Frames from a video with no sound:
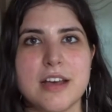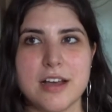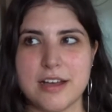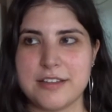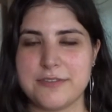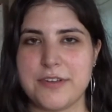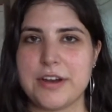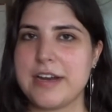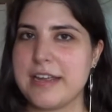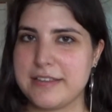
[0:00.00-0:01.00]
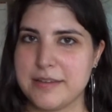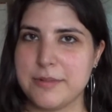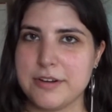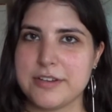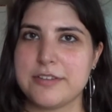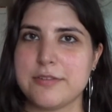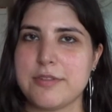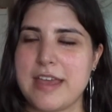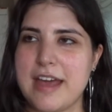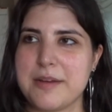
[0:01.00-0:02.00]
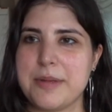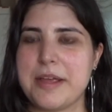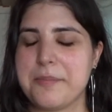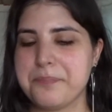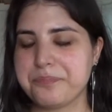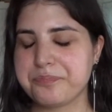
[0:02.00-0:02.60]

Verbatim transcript: Uh, it's very similar to the anime,